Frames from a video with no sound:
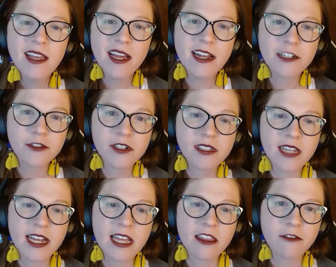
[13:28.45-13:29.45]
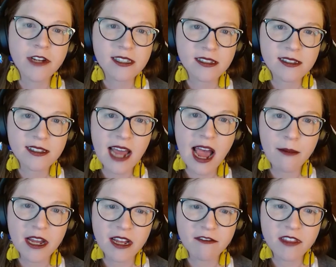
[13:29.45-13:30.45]
And interesting, in the recent
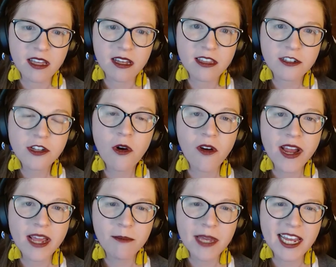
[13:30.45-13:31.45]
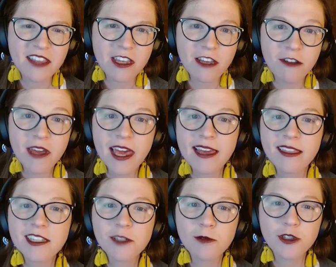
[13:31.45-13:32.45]
stabbing of the Tory MP in the UK,
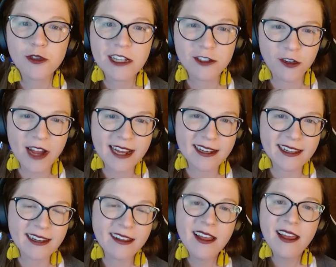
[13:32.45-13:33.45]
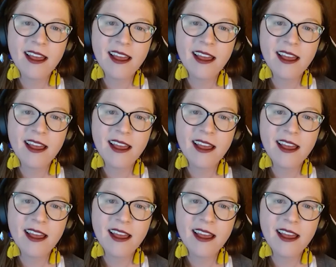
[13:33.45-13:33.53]
this was resurrected